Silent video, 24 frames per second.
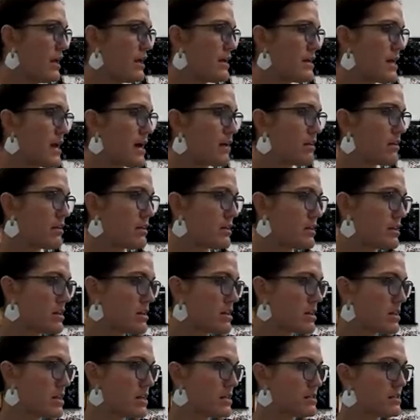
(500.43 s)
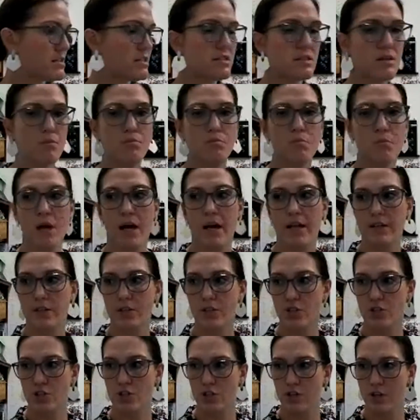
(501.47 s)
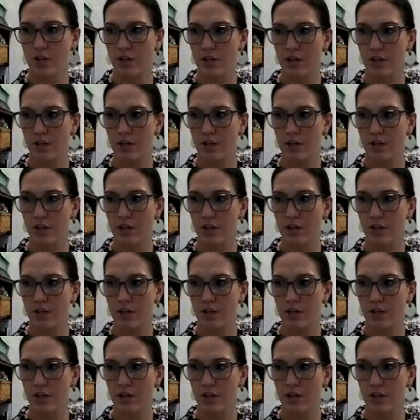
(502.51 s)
Now, this is a much